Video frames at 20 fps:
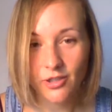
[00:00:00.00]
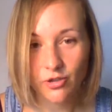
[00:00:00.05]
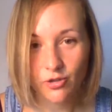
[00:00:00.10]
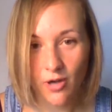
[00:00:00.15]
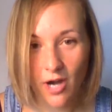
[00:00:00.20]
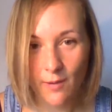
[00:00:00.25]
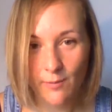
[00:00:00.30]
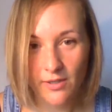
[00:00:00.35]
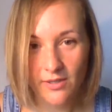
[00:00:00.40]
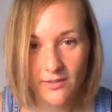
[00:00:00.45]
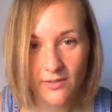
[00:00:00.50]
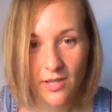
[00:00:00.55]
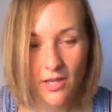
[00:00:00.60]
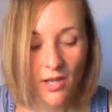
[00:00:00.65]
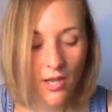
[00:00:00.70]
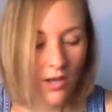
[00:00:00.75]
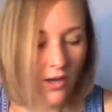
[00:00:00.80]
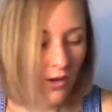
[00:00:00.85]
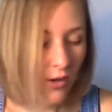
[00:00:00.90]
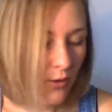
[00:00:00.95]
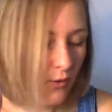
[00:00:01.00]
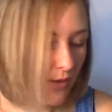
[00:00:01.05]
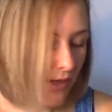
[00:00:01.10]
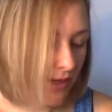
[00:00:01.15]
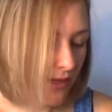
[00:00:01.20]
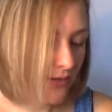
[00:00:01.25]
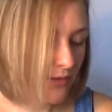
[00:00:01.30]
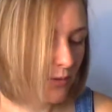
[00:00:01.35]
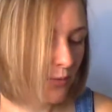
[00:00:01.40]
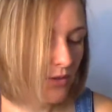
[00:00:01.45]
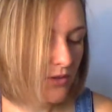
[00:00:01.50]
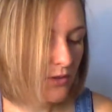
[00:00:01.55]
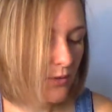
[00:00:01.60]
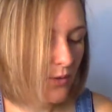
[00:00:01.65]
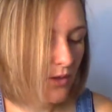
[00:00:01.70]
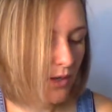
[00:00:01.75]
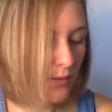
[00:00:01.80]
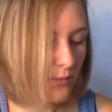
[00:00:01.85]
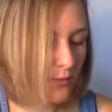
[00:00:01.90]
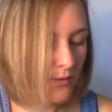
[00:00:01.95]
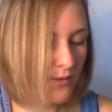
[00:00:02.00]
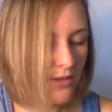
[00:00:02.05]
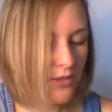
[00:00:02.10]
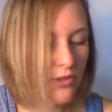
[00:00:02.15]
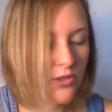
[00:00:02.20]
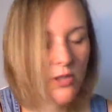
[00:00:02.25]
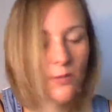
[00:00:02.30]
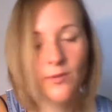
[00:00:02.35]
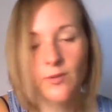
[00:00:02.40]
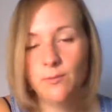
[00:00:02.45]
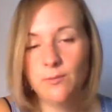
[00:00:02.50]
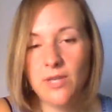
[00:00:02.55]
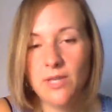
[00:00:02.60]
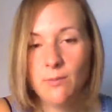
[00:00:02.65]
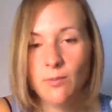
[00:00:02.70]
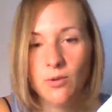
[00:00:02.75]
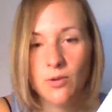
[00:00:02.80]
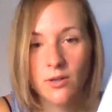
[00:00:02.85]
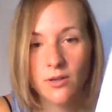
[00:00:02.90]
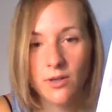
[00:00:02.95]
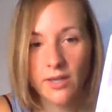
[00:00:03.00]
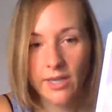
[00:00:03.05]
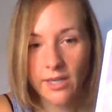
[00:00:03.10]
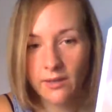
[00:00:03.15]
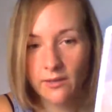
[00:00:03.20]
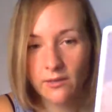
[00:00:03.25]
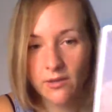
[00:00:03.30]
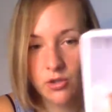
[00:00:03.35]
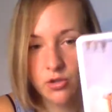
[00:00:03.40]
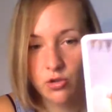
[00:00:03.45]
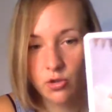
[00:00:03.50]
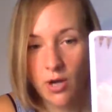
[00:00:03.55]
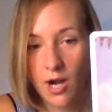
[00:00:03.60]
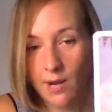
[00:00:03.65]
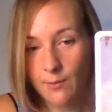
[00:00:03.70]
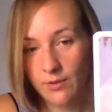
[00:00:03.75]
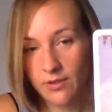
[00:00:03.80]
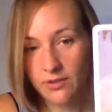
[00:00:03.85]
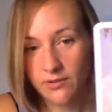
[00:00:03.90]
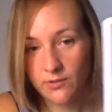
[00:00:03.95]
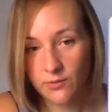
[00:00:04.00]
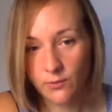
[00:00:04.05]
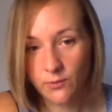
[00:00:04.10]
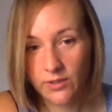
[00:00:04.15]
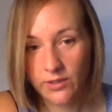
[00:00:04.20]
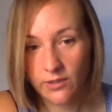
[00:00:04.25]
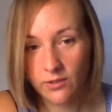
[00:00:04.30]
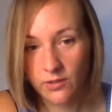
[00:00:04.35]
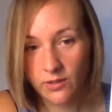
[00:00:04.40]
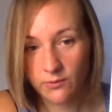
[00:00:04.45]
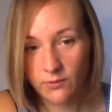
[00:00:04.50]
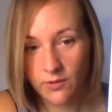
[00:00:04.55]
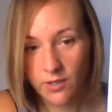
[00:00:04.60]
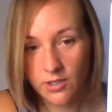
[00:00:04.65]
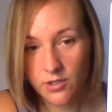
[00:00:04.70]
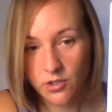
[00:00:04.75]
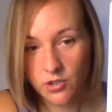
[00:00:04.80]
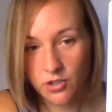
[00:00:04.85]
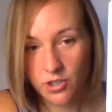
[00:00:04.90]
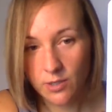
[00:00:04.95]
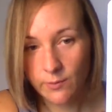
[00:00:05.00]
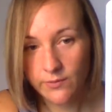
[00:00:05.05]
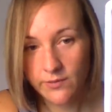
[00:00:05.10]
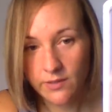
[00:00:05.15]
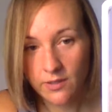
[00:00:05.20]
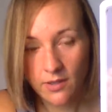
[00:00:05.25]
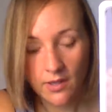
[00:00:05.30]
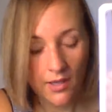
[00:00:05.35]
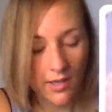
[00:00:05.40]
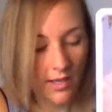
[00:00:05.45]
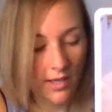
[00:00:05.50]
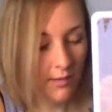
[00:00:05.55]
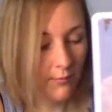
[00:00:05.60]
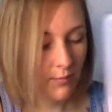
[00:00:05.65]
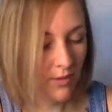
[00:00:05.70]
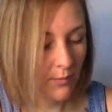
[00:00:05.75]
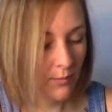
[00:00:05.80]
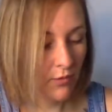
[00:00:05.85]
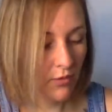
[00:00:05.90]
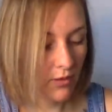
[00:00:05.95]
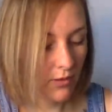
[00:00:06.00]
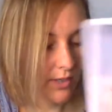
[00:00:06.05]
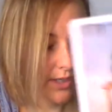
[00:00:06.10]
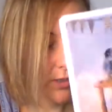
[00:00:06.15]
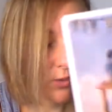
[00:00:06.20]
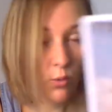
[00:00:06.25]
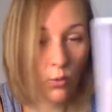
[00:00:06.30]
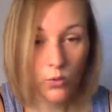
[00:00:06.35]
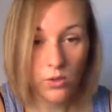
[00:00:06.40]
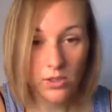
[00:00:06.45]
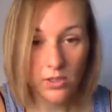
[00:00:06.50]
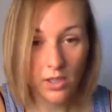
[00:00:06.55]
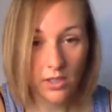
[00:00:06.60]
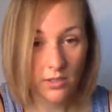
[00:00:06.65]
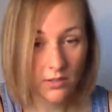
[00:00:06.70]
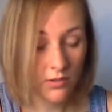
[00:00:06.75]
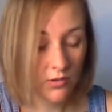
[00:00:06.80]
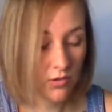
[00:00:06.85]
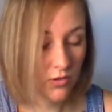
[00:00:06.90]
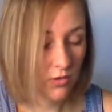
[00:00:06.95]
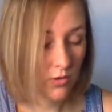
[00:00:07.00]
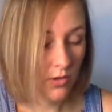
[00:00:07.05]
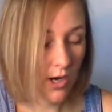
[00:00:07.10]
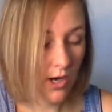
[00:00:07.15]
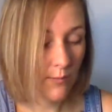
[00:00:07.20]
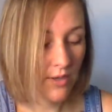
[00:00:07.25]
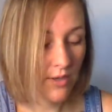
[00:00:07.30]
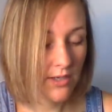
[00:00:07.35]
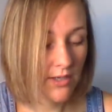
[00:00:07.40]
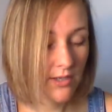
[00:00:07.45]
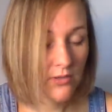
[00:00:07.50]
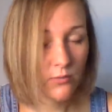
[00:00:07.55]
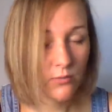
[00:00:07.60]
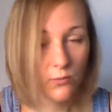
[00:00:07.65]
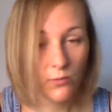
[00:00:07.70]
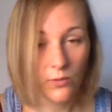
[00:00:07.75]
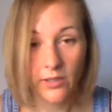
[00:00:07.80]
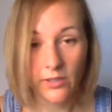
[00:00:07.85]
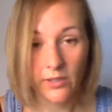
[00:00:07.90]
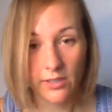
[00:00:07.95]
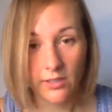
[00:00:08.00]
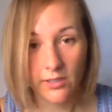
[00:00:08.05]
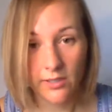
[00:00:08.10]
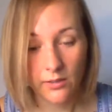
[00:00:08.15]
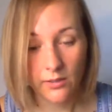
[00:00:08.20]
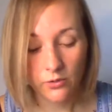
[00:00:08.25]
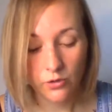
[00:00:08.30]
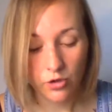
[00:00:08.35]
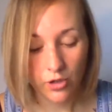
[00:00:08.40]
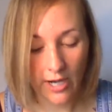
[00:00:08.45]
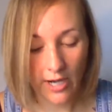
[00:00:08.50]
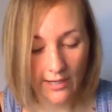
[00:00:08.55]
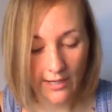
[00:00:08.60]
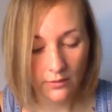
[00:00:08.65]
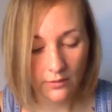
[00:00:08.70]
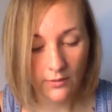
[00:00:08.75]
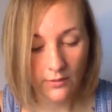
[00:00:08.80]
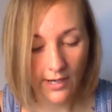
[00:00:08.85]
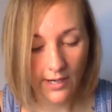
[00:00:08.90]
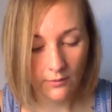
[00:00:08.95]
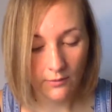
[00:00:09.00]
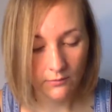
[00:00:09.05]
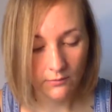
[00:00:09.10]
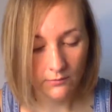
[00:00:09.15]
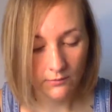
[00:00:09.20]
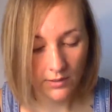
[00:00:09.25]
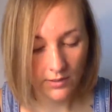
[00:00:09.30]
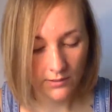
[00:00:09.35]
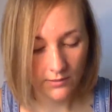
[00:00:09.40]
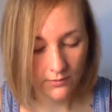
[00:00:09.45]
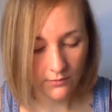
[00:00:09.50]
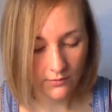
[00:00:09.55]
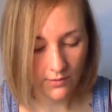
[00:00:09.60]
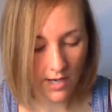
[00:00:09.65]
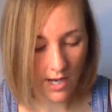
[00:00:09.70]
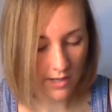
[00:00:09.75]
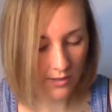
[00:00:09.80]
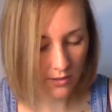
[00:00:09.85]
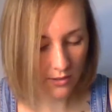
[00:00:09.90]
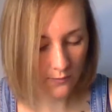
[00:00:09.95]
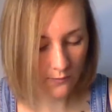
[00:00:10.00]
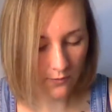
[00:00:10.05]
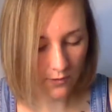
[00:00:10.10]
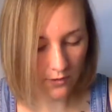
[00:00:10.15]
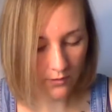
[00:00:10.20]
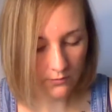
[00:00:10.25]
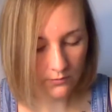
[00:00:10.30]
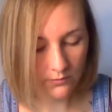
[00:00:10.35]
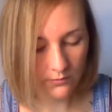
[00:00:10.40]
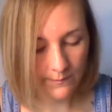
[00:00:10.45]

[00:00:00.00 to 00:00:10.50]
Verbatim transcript: dramas. Okay, so what's going on in relationships is people are like, the drama is real in relationships. And people are like holding on to this drama, and it's really, it'll drag you down. It's not good for you.